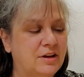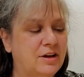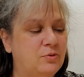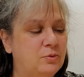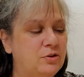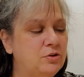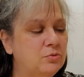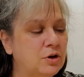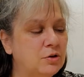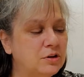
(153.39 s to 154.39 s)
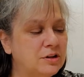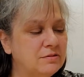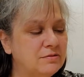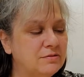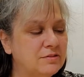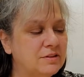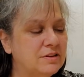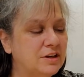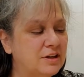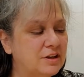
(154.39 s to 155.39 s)
And when you roll it,
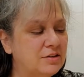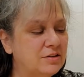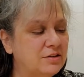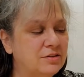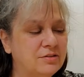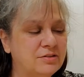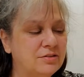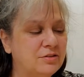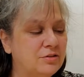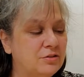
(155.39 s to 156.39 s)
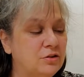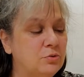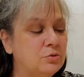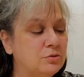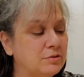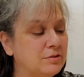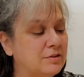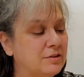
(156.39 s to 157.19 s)
cut it, it will